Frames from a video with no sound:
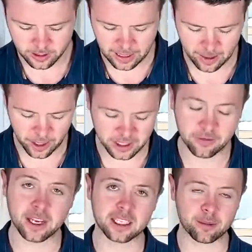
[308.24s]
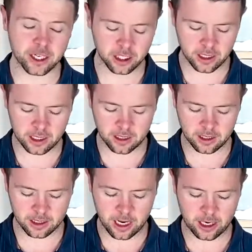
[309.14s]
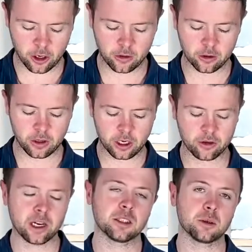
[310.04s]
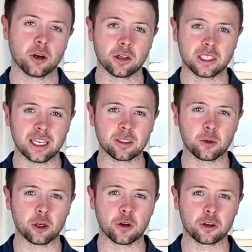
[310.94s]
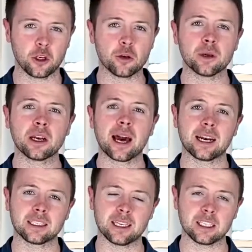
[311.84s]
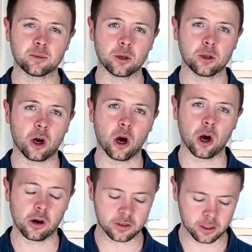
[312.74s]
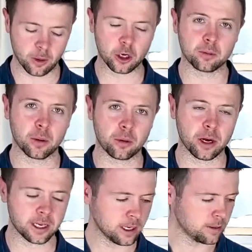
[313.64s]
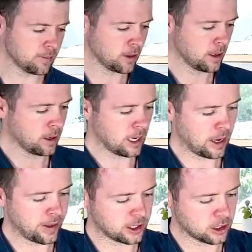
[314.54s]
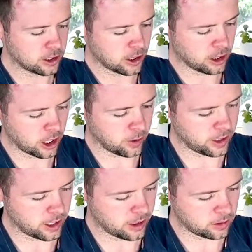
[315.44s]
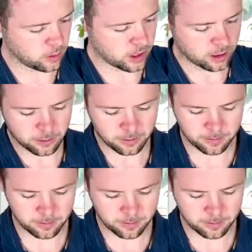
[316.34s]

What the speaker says: I did forget to mention these at the start going through the ingredients, we've got a teaspoon of cumin and a teaspoon of smoked paprika. And that's just going to go in there as well.